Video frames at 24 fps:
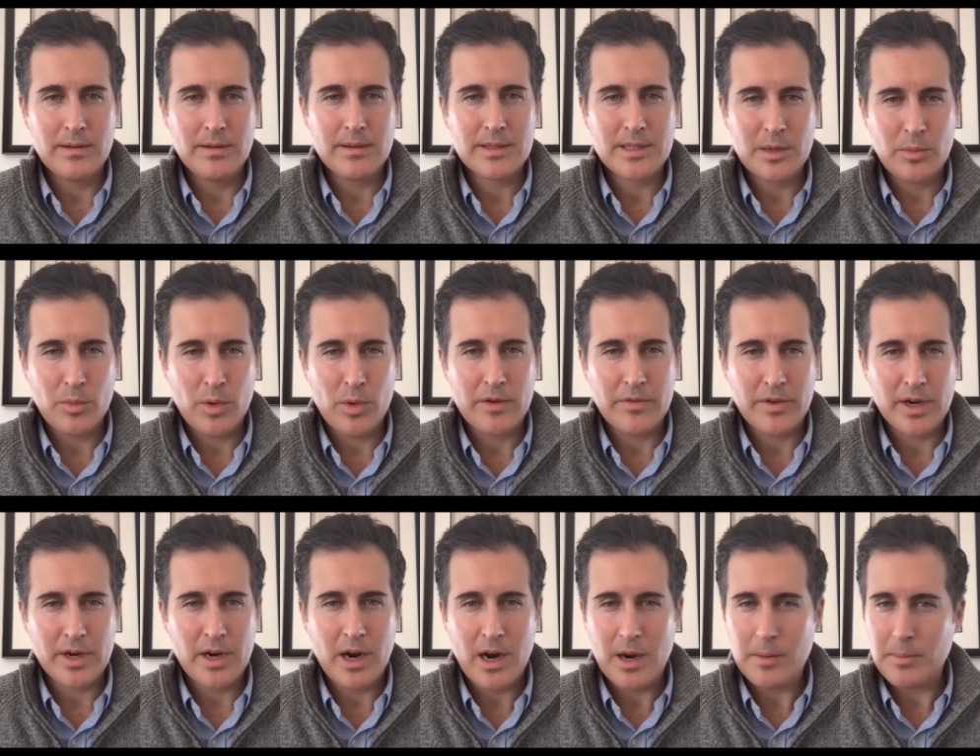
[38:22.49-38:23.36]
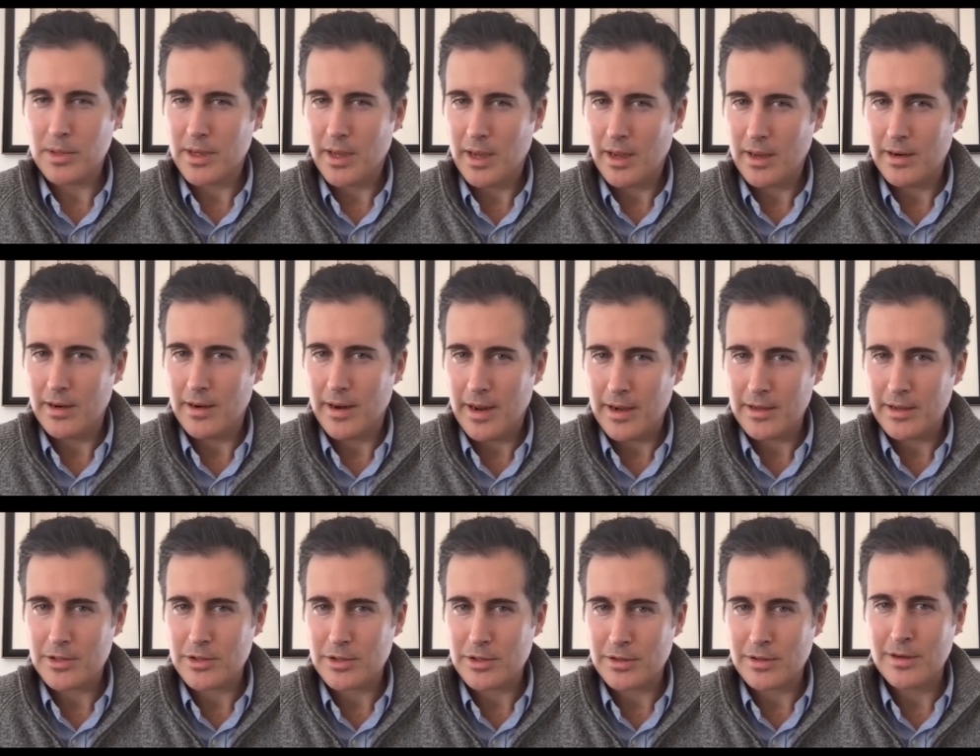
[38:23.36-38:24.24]
somewhat of a complicated
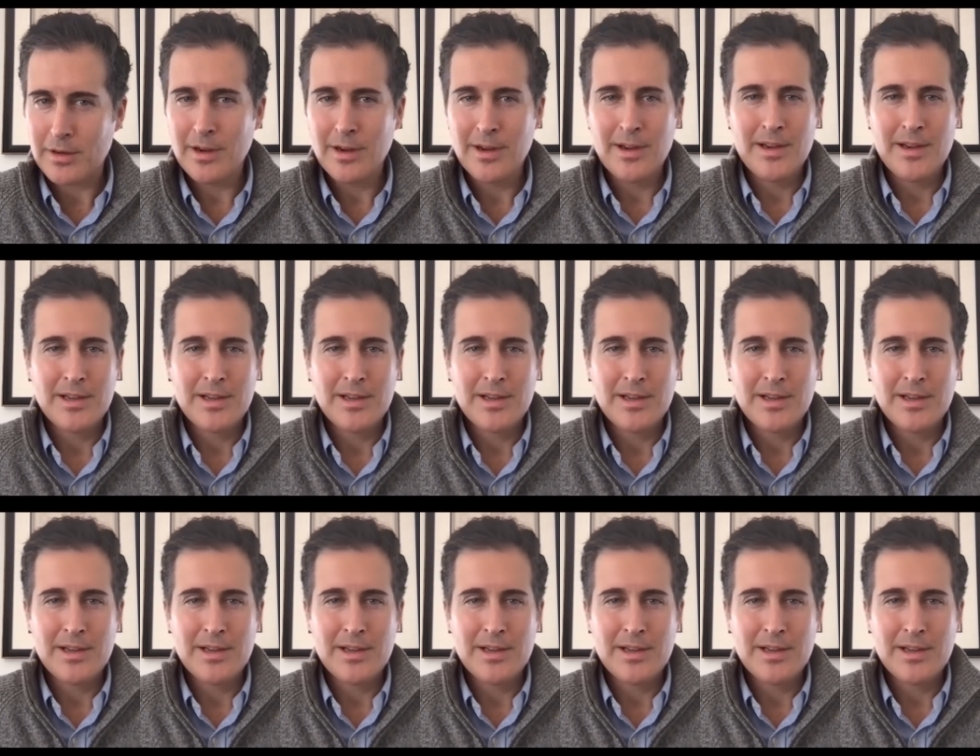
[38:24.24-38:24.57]
answer.